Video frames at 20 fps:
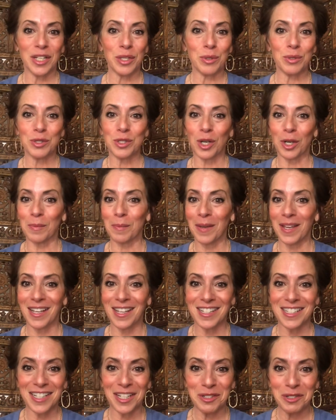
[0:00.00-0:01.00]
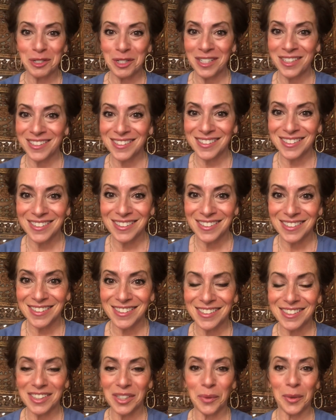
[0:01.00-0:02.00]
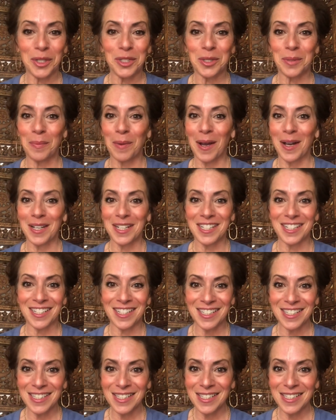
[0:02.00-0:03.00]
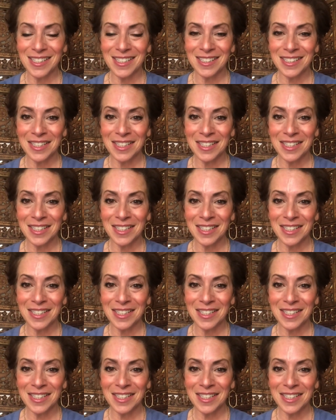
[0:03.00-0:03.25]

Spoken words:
you start paying attention to what your body does,